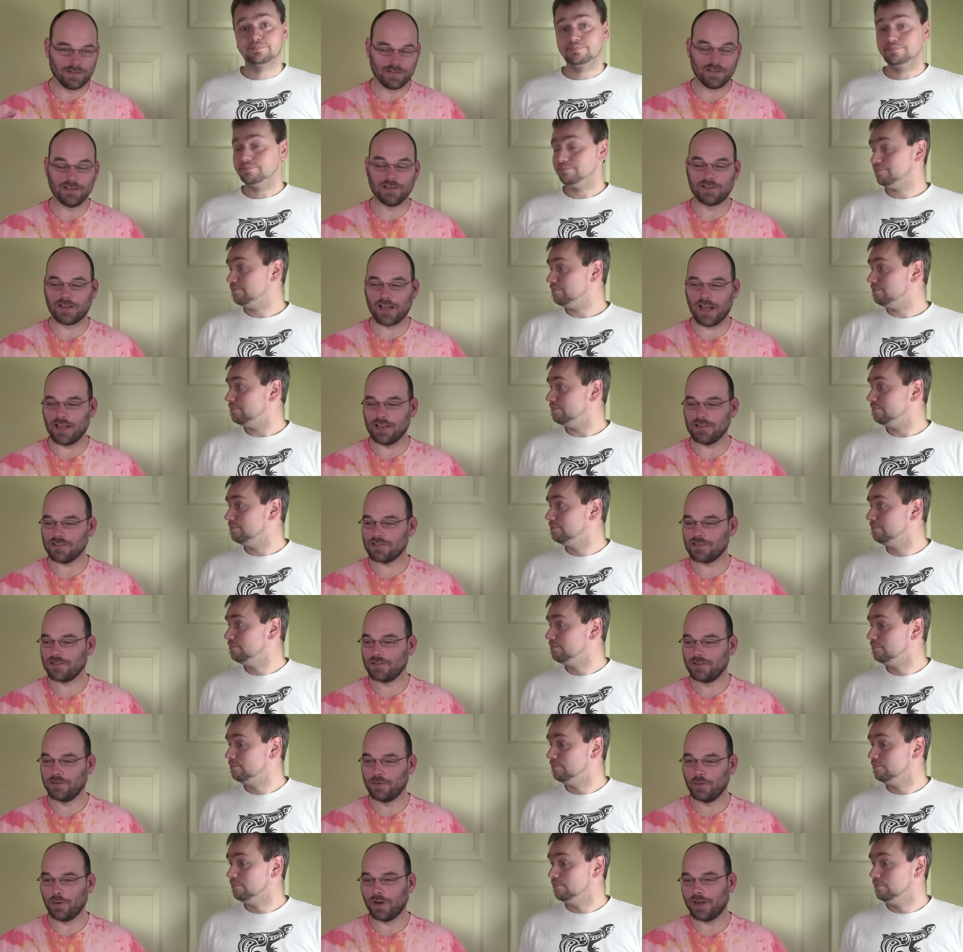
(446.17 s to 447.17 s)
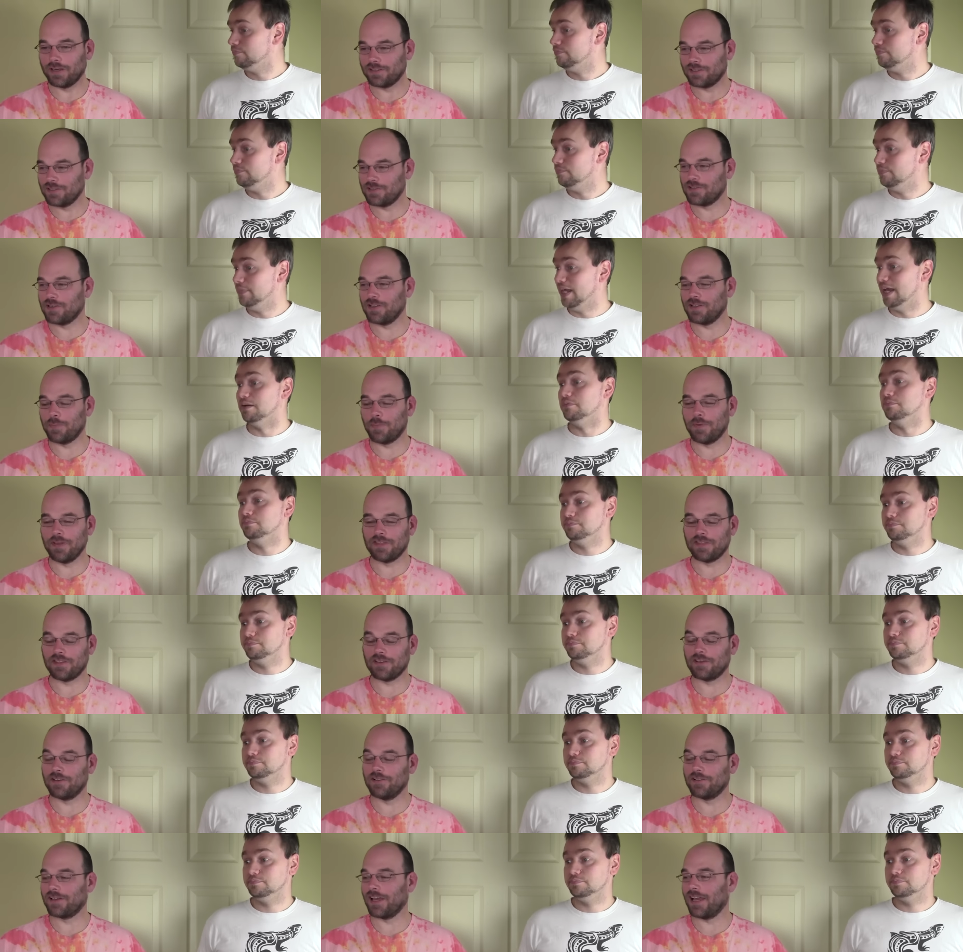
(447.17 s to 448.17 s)
Speaker 1: the good guys who I'd consider yeah. to be
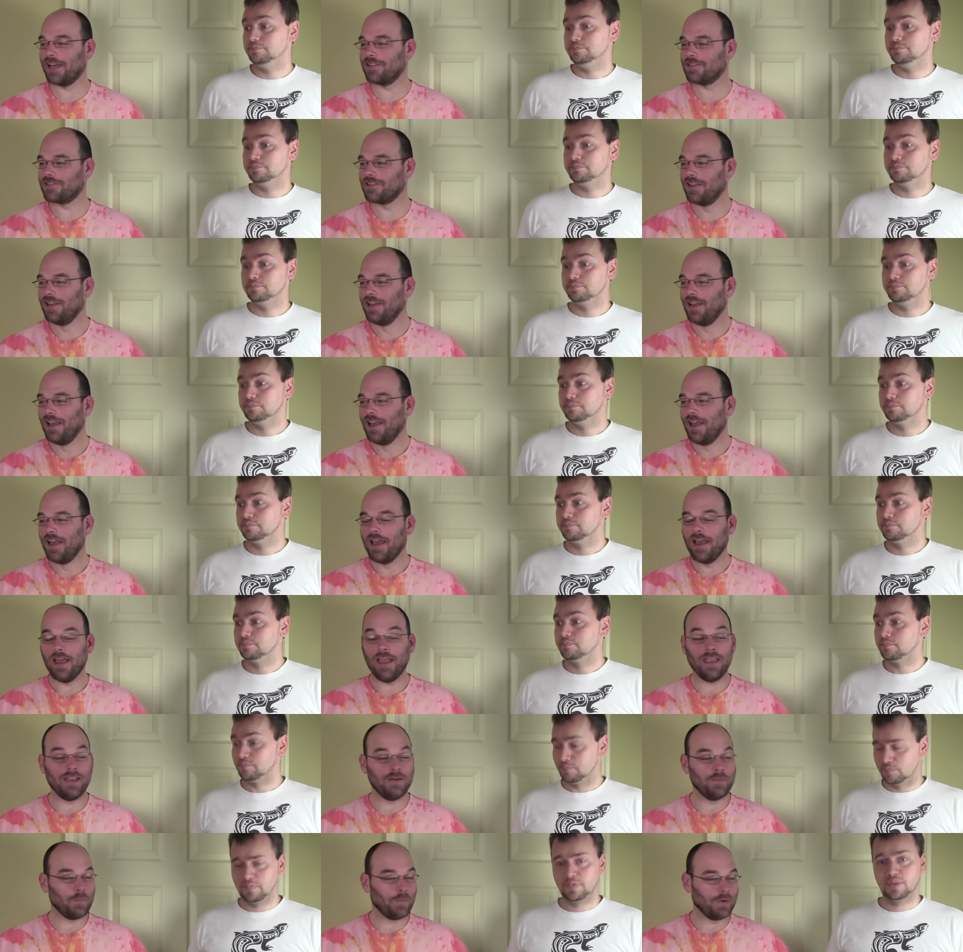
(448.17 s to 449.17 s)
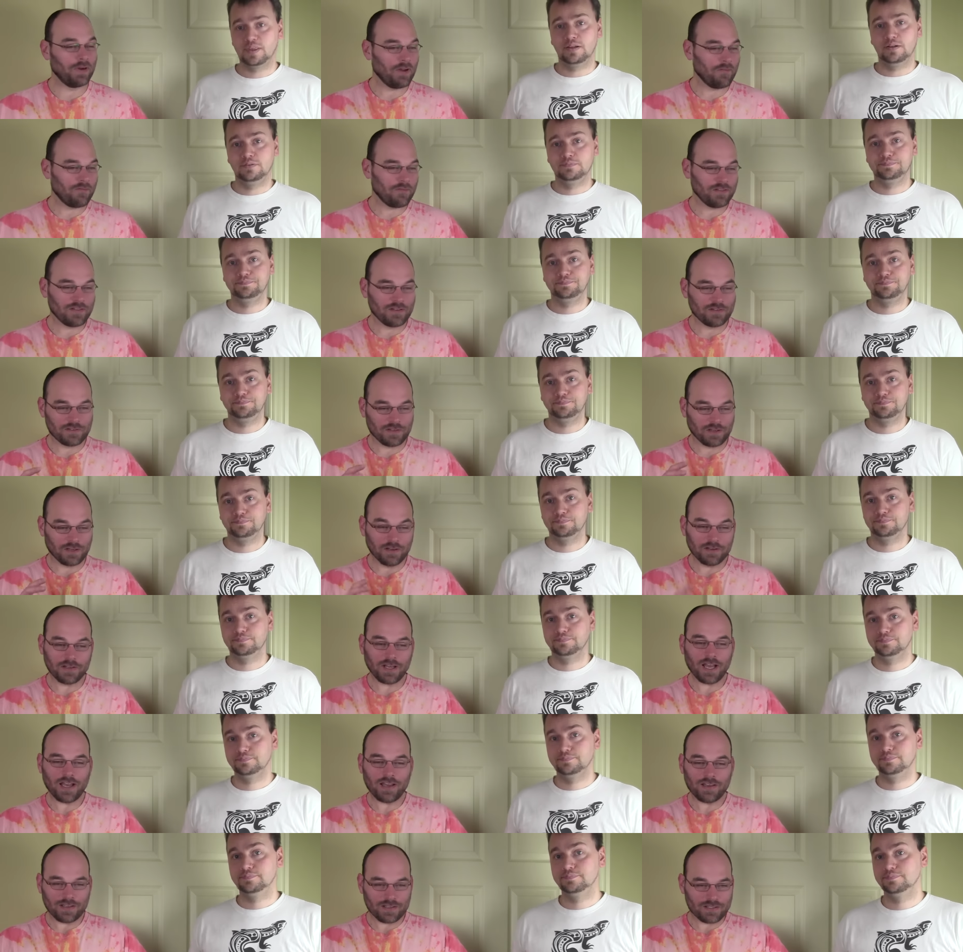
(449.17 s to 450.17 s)
the good guys and whenever there's a good
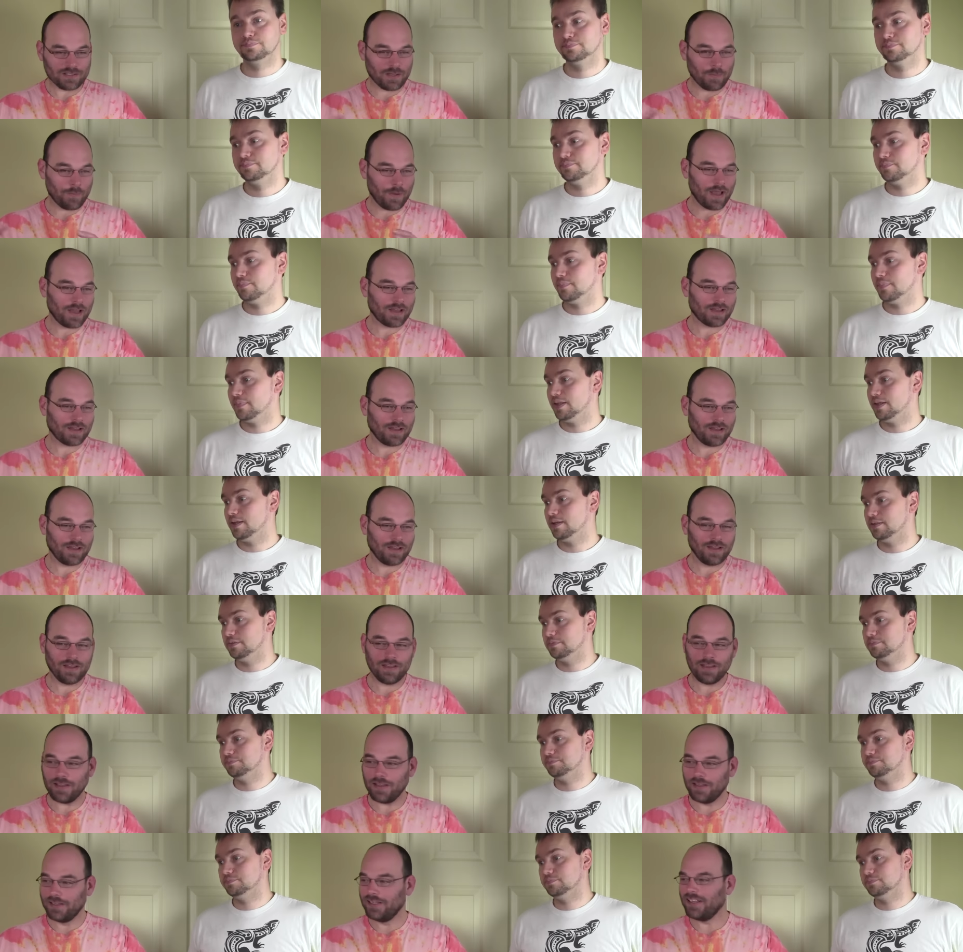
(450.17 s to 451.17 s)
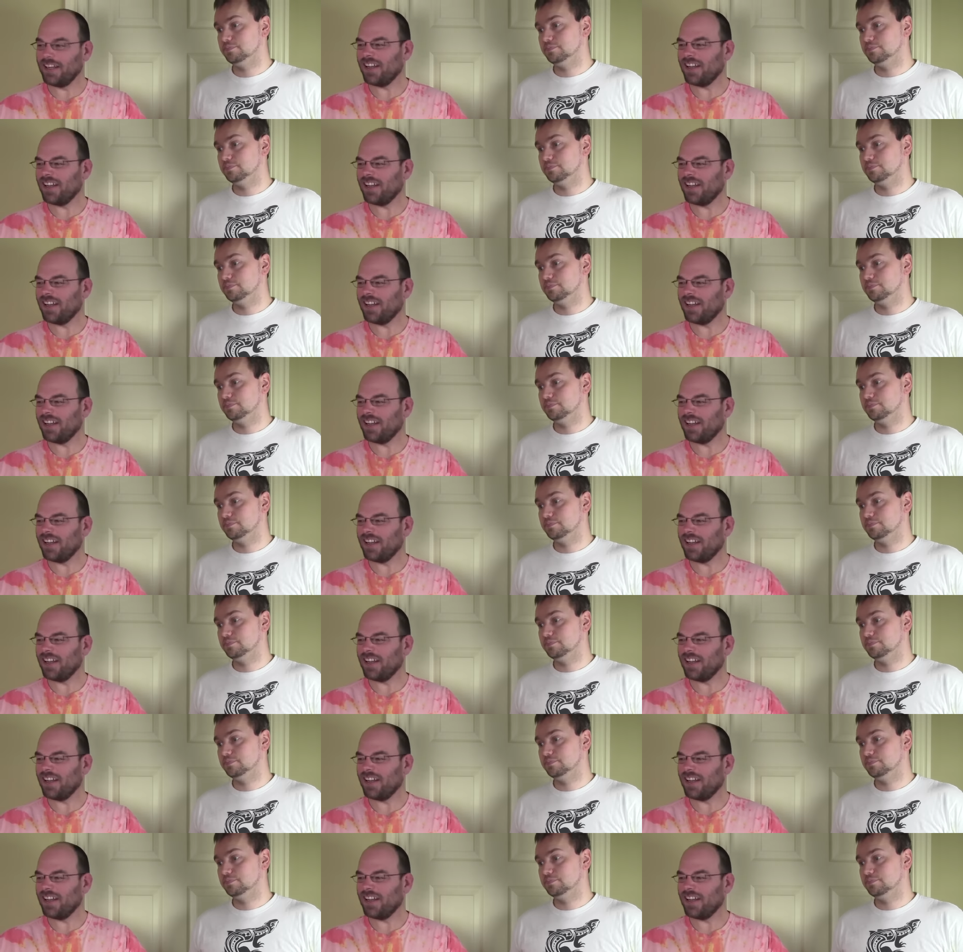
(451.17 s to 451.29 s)
guy against the bad guy, eh,